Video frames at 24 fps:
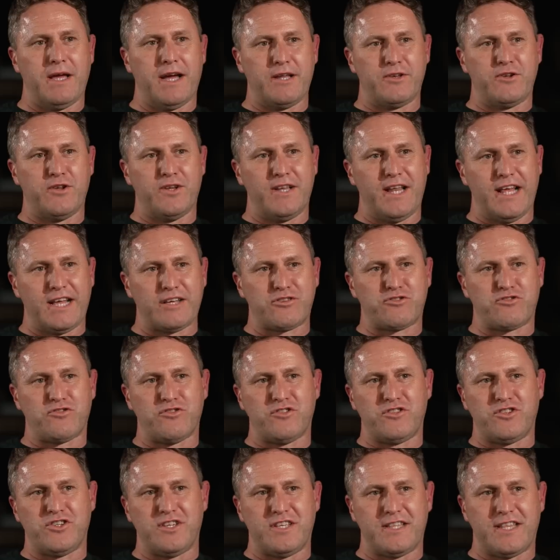behind doing
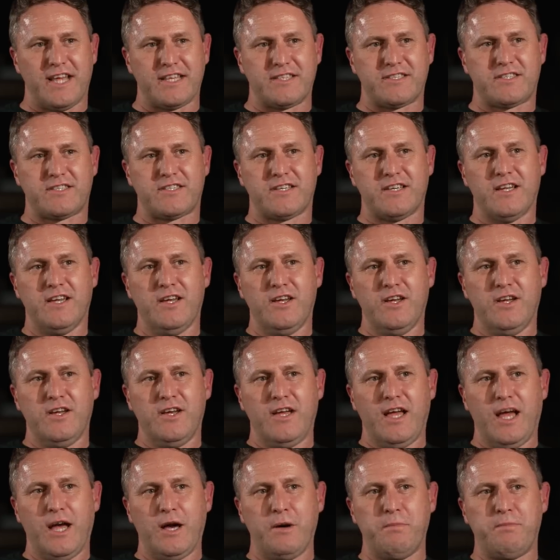extras. Your dad's
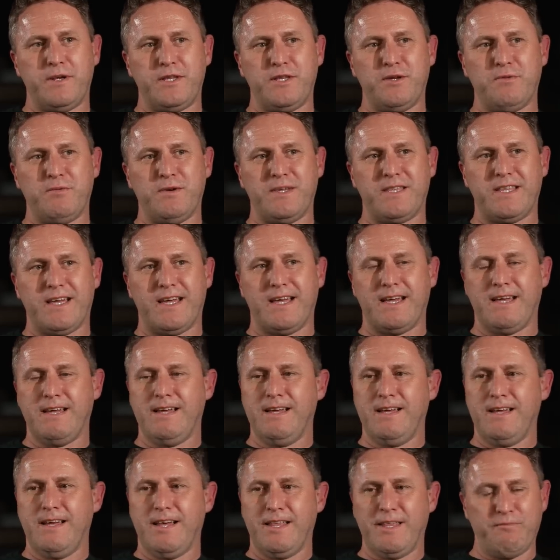helping you with it,
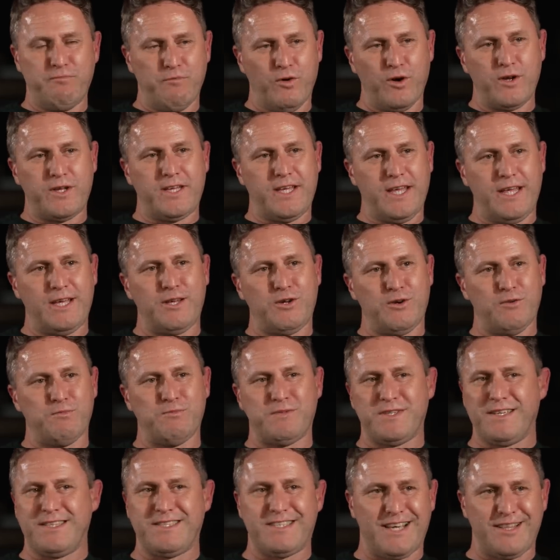and then Roy Keane
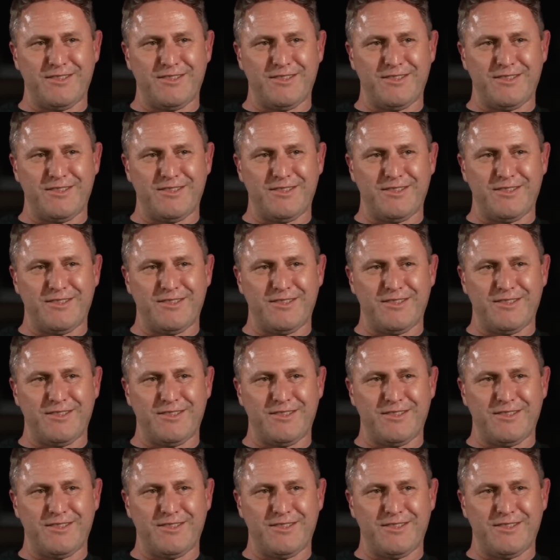comes in.